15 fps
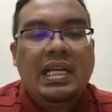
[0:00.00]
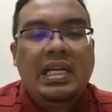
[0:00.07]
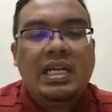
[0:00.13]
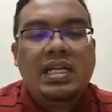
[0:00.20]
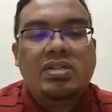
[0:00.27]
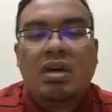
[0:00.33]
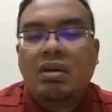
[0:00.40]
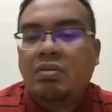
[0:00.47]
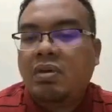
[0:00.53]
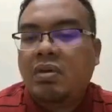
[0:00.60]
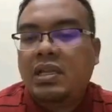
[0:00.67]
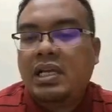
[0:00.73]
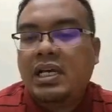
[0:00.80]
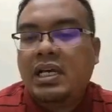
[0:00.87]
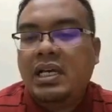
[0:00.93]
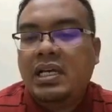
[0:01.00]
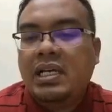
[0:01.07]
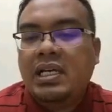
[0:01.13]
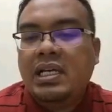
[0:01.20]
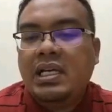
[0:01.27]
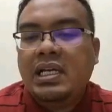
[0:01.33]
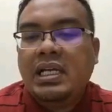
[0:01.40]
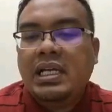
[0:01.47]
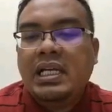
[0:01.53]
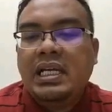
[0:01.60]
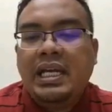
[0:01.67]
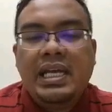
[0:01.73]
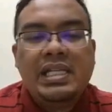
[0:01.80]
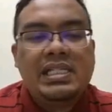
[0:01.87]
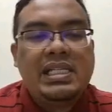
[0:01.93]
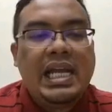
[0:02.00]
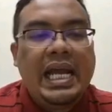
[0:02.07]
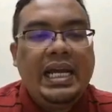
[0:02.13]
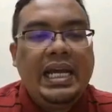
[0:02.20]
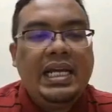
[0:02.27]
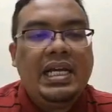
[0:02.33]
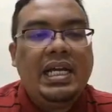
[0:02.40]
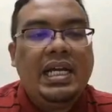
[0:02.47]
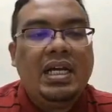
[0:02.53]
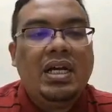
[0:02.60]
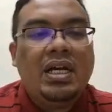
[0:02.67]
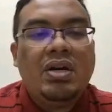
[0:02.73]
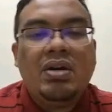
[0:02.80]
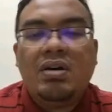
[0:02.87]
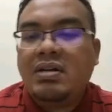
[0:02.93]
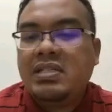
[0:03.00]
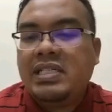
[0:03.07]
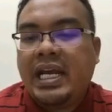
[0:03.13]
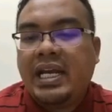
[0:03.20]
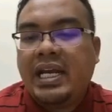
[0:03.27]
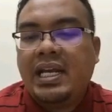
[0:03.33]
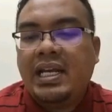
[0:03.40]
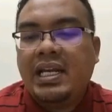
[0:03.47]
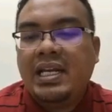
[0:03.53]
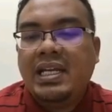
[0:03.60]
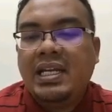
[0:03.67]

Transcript: This hot water is like the hot sand.